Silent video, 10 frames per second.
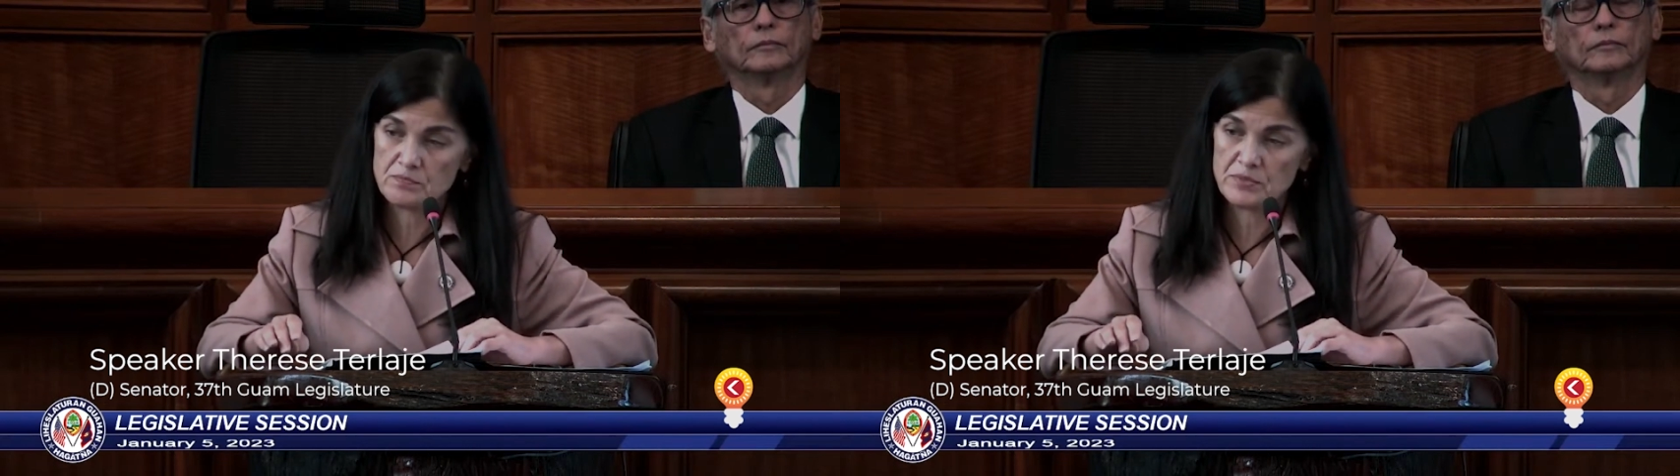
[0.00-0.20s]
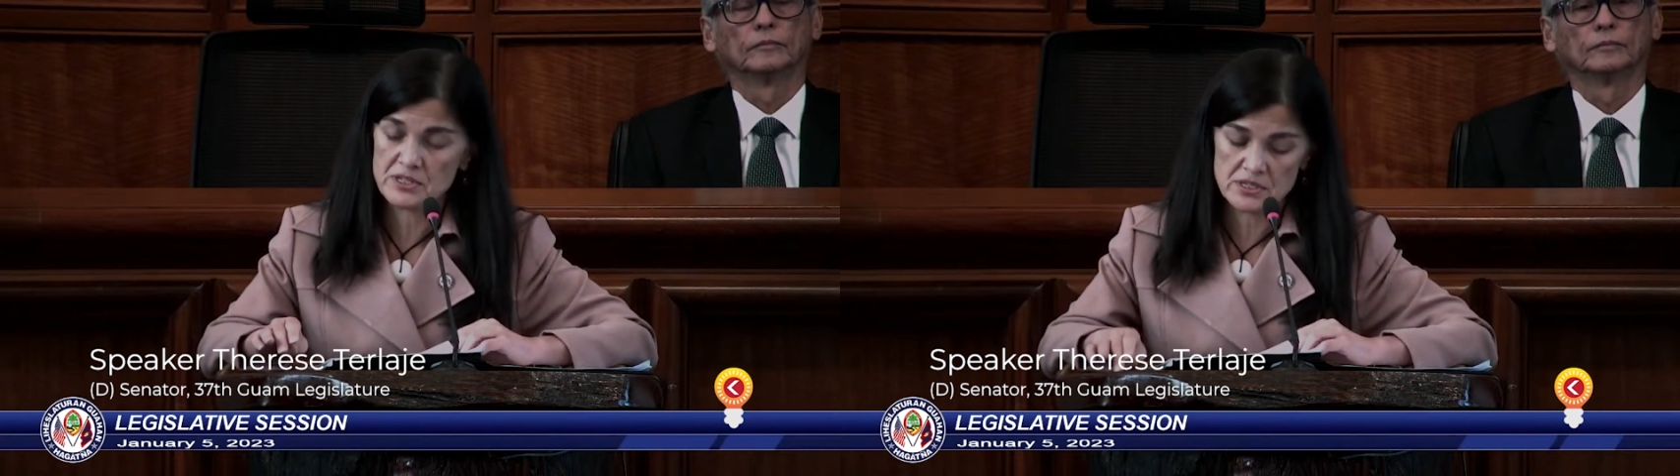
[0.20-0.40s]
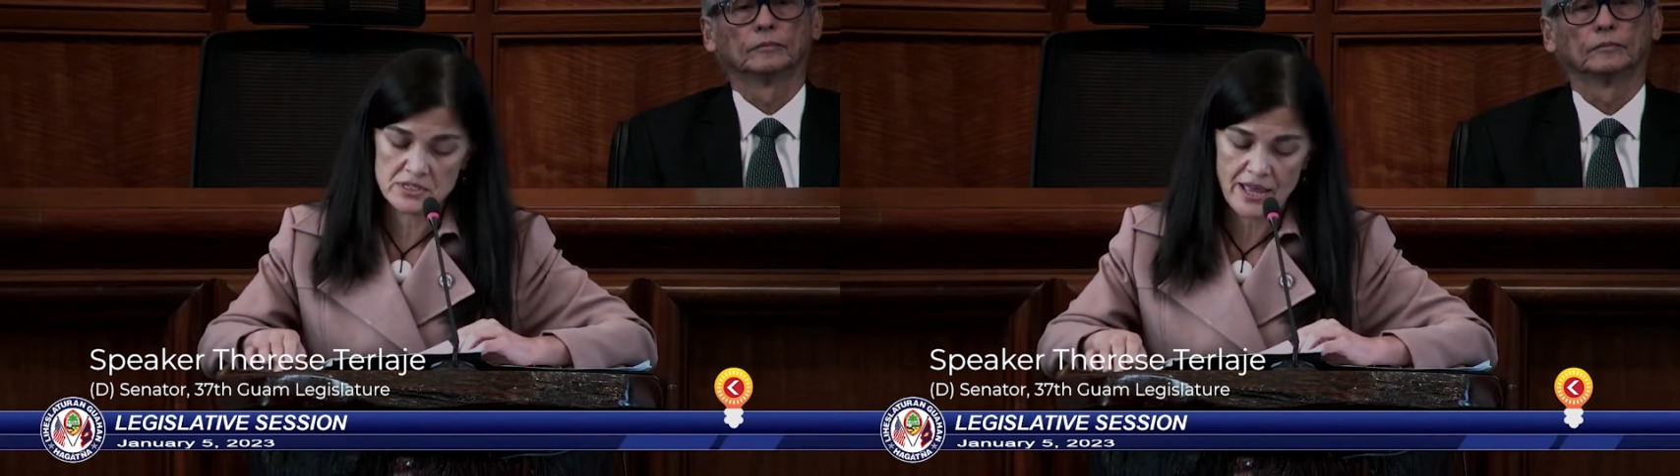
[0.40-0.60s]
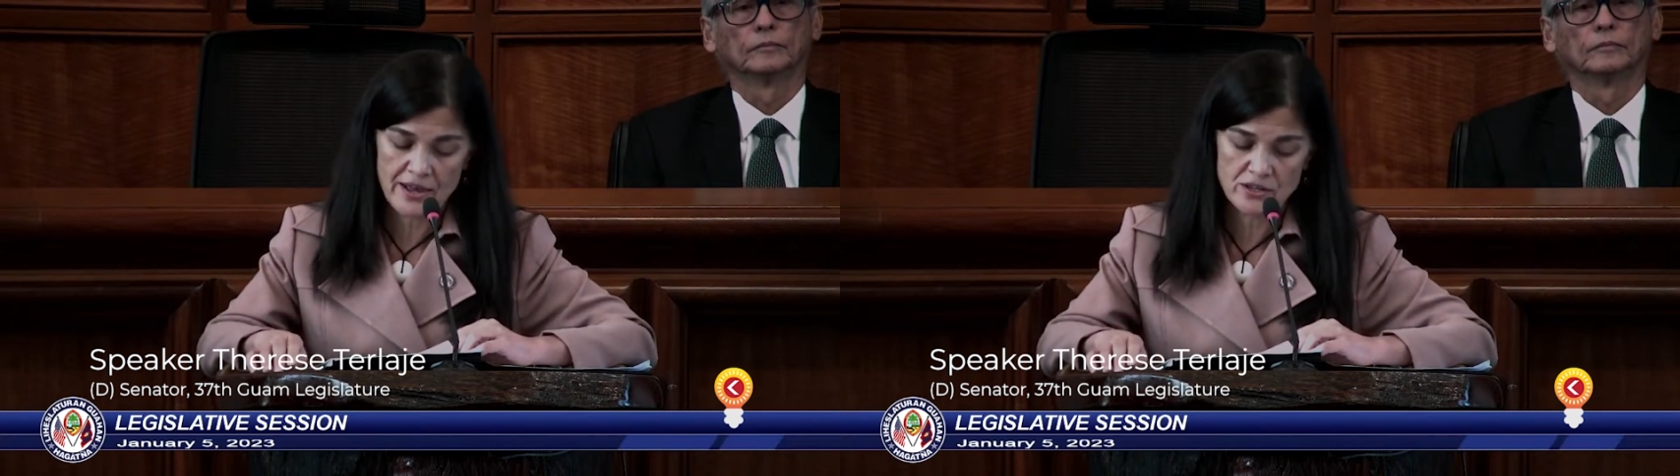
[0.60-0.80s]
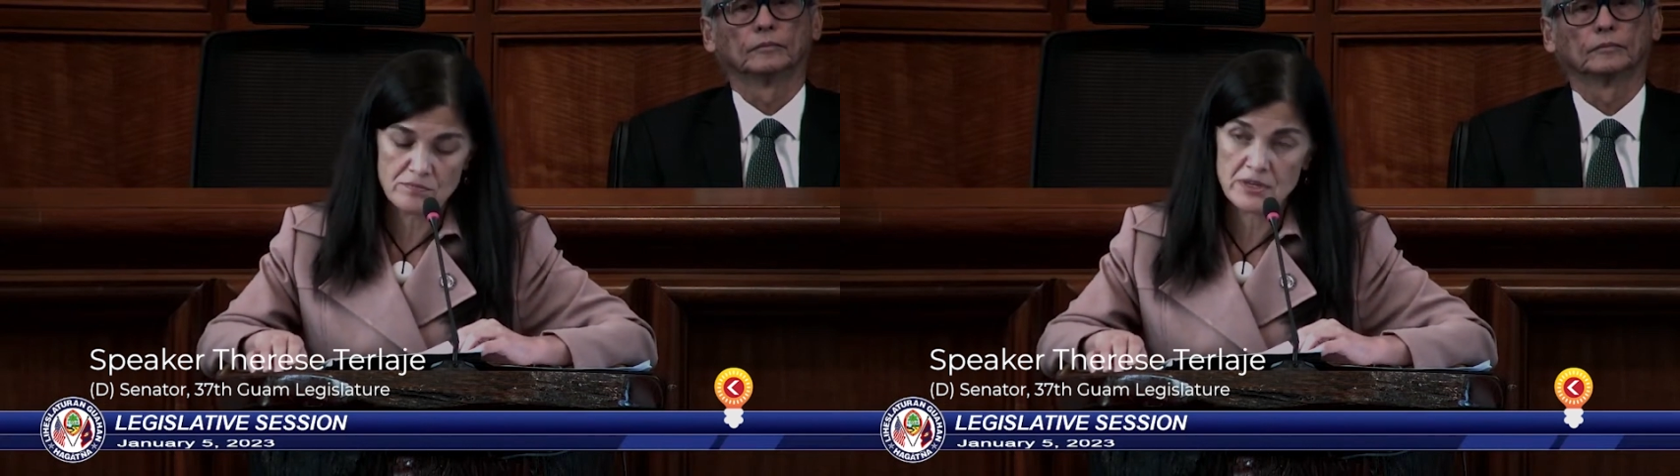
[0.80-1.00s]
business
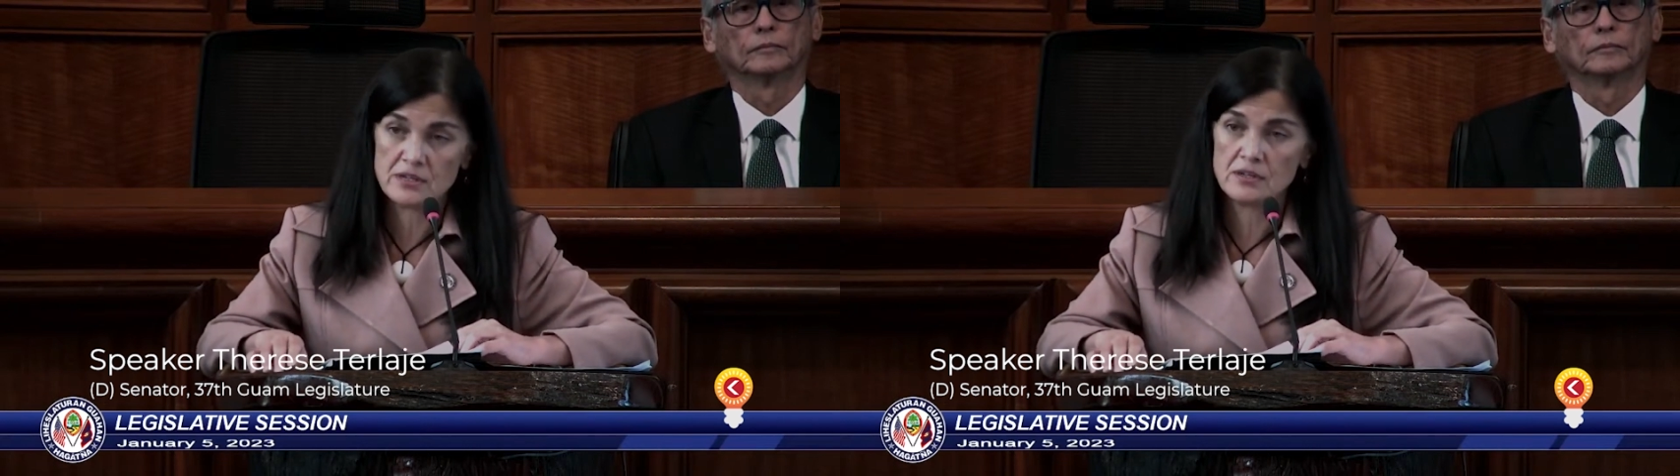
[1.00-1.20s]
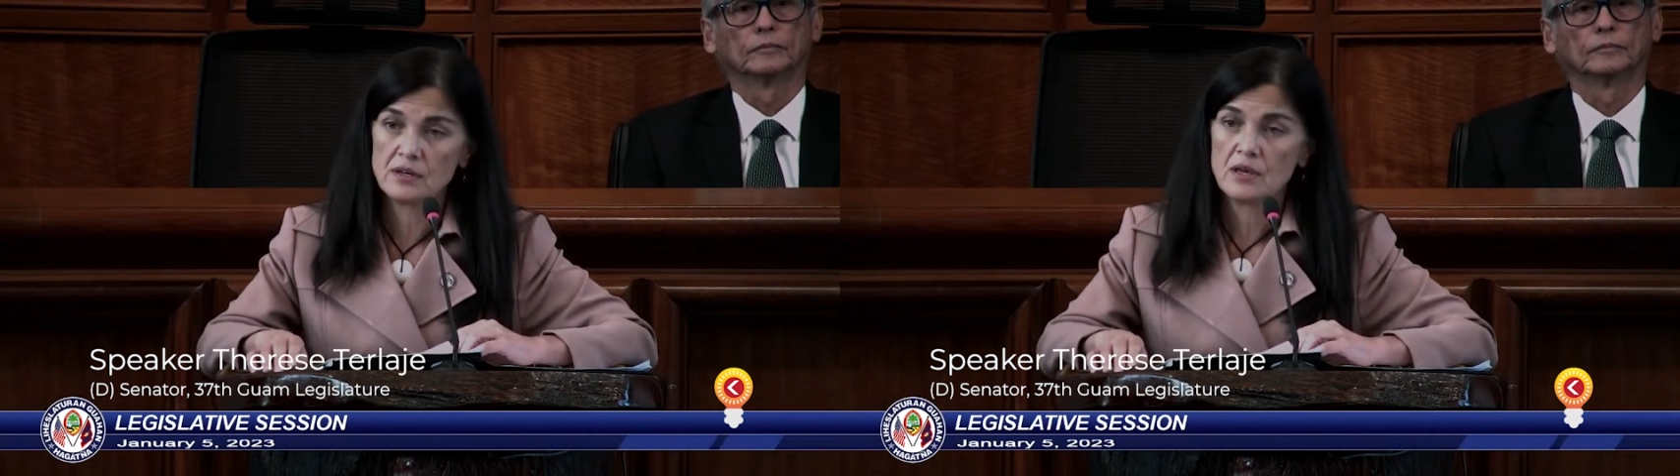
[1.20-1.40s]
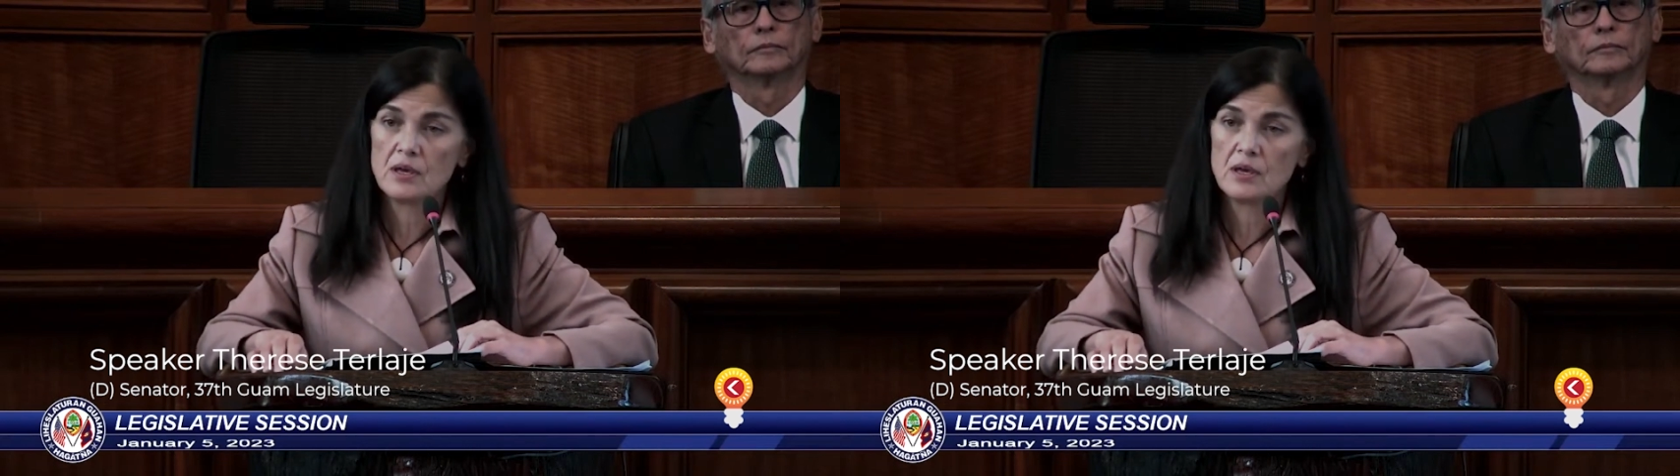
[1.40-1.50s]
acumen,